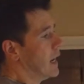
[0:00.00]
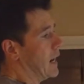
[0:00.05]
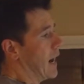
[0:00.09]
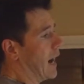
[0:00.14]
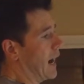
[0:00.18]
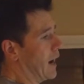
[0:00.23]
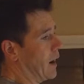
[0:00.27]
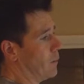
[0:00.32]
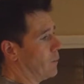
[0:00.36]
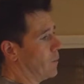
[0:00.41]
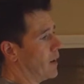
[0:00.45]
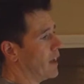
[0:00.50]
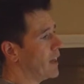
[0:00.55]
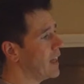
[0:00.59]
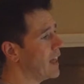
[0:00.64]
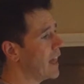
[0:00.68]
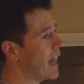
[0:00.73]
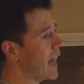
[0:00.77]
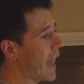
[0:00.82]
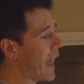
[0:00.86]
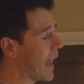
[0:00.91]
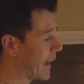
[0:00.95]

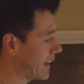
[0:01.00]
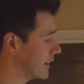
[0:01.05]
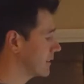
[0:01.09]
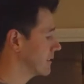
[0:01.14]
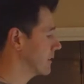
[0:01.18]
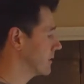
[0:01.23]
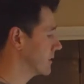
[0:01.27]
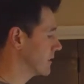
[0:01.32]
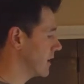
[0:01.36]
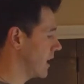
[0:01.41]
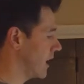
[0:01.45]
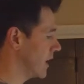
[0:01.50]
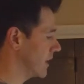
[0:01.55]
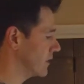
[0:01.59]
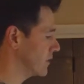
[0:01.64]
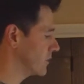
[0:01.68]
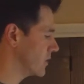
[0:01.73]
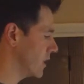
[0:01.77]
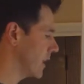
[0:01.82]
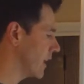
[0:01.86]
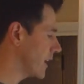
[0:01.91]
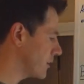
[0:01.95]
exercise
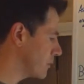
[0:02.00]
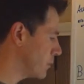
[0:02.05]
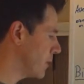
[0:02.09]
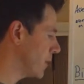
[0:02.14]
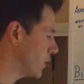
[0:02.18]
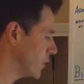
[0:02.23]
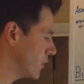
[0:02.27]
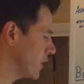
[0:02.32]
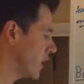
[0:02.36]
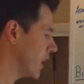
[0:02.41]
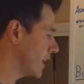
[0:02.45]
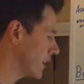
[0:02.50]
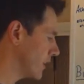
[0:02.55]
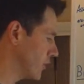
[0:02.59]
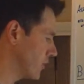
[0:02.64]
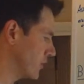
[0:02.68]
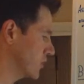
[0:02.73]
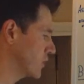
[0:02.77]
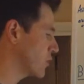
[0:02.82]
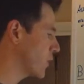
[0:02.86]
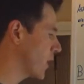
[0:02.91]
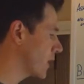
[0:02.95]
to like build like your
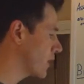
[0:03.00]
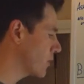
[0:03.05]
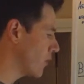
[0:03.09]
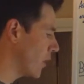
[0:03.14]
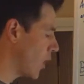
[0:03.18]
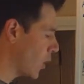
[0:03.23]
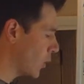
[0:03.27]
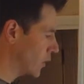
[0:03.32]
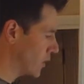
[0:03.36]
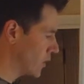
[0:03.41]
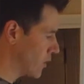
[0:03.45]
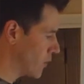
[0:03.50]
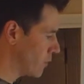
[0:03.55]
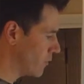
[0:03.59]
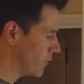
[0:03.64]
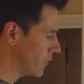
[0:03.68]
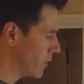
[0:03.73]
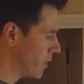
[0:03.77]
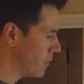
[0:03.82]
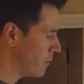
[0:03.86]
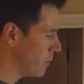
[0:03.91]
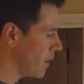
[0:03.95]
strength for holding on
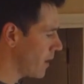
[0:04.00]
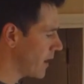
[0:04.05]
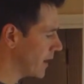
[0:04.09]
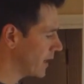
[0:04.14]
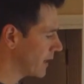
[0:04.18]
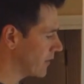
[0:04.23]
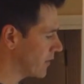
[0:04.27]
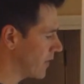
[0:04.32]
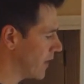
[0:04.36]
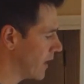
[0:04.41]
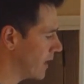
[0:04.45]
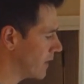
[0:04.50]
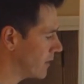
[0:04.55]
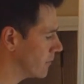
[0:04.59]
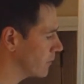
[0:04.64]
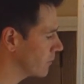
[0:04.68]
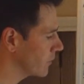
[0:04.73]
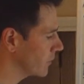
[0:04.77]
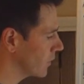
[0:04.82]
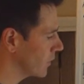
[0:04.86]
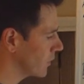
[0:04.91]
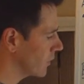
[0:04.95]
for the bike, then
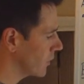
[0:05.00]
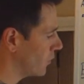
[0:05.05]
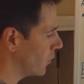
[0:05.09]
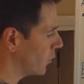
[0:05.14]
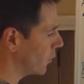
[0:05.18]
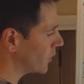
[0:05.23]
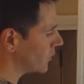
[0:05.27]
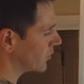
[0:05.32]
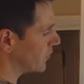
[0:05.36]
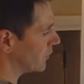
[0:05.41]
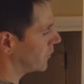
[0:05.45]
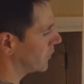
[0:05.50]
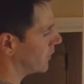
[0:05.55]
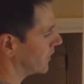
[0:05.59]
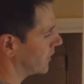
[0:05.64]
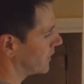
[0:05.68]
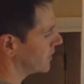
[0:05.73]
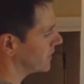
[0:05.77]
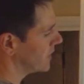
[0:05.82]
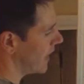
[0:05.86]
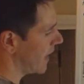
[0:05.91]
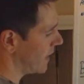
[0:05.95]
once you
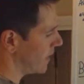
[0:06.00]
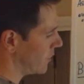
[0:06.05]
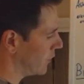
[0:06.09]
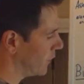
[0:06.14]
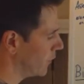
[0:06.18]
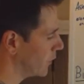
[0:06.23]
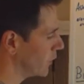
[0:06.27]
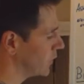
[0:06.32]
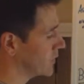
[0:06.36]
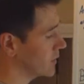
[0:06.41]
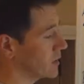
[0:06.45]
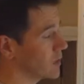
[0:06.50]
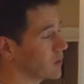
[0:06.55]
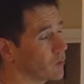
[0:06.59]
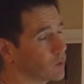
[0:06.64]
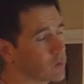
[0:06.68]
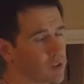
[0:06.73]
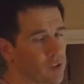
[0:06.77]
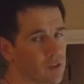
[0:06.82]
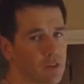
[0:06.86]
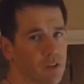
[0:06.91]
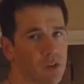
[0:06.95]
finish that, the first thing you
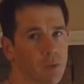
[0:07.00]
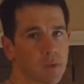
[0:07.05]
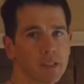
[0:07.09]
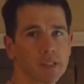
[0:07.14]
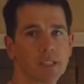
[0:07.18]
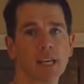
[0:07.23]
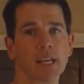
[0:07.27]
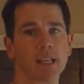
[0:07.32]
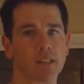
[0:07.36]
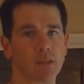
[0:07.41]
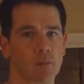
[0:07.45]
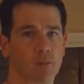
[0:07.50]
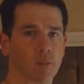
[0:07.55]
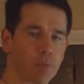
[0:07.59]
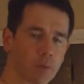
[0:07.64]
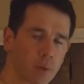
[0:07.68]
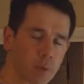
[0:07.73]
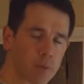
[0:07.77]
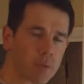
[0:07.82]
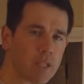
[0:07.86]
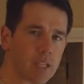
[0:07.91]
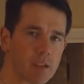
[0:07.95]
want to do is get some
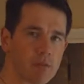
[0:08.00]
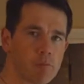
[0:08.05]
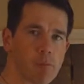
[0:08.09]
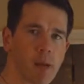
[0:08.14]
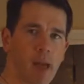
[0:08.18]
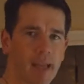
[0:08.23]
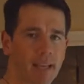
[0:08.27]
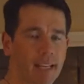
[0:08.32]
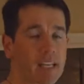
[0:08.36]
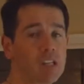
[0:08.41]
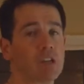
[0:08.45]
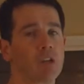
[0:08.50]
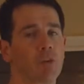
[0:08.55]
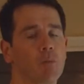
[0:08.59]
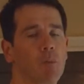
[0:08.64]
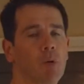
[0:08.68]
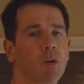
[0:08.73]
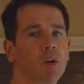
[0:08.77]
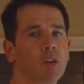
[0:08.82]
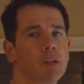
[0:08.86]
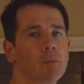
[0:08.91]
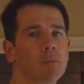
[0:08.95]
protein back in your
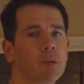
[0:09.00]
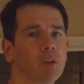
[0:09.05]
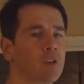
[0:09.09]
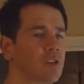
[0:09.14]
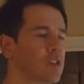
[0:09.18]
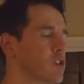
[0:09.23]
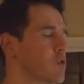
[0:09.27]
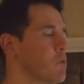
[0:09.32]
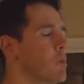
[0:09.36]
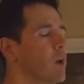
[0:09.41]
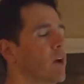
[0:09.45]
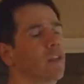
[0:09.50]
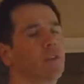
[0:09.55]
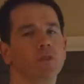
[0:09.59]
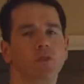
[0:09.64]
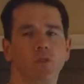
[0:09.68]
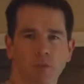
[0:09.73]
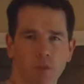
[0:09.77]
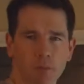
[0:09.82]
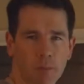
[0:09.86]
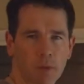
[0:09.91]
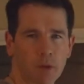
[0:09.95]
body, because your
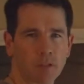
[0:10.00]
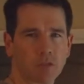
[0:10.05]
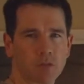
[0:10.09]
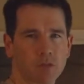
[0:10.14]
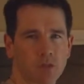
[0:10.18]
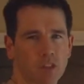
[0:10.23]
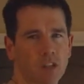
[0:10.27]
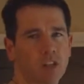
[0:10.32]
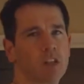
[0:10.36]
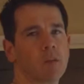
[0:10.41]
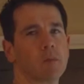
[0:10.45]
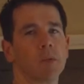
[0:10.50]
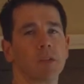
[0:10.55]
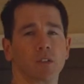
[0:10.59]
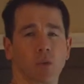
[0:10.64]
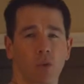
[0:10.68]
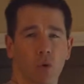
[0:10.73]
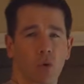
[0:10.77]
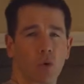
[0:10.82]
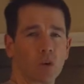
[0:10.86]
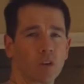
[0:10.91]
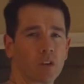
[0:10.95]
muscles are going to be
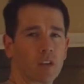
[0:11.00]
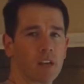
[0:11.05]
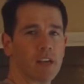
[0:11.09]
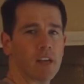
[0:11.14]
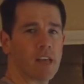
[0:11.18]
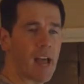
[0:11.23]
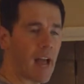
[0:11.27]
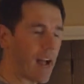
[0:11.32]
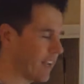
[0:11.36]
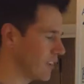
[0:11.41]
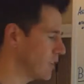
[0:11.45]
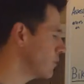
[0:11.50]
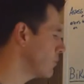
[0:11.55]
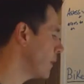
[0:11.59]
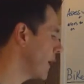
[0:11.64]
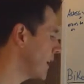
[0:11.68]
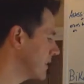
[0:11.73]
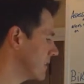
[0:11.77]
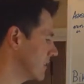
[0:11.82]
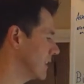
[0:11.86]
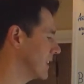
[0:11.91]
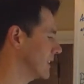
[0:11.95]
torn, and you're
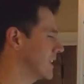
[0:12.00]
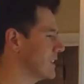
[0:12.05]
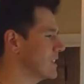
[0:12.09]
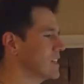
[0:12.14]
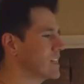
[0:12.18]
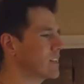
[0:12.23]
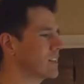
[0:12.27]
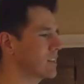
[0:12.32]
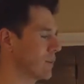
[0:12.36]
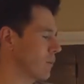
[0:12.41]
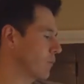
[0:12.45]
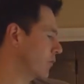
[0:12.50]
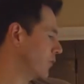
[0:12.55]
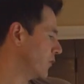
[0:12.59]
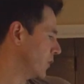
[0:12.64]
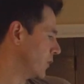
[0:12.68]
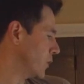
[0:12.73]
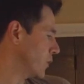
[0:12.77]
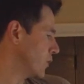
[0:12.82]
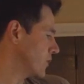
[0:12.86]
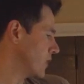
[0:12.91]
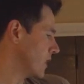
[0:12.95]
basically going to need some
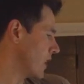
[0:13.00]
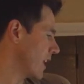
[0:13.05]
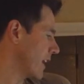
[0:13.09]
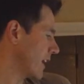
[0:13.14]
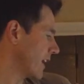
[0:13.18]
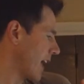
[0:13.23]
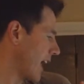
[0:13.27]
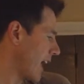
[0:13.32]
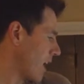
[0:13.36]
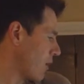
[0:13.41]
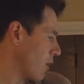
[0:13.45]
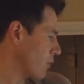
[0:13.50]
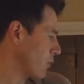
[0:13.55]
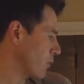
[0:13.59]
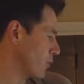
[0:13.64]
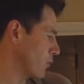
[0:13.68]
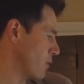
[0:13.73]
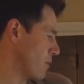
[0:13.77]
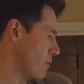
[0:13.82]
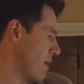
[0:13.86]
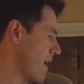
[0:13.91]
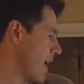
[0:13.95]
food to like help
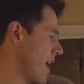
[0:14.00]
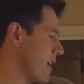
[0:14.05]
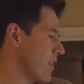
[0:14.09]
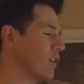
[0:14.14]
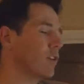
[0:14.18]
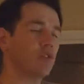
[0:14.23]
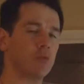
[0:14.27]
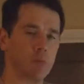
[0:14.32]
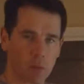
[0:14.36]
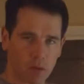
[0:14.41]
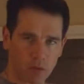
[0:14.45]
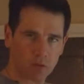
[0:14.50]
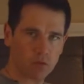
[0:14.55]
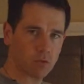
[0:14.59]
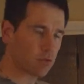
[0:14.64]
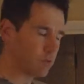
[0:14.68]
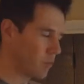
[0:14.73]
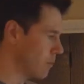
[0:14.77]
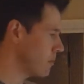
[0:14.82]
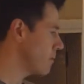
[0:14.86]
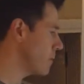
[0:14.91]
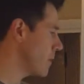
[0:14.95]
repair those muscles
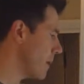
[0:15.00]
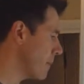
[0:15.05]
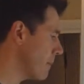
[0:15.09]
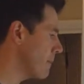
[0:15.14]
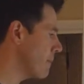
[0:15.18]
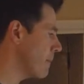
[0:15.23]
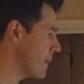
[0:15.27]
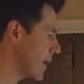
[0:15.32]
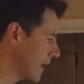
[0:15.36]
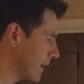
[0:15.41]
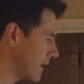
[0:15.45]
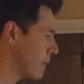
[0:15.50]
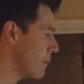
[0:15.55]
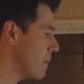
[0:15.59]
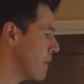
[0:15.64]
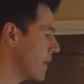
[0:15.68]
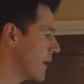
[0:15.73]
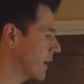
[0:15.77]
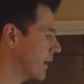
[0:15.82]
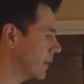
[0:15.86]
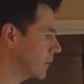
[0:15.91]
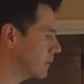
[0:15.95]
and make them
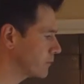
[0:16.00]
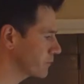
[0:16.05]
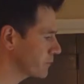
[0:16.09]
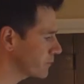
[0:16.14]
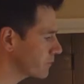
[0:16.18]
bigger.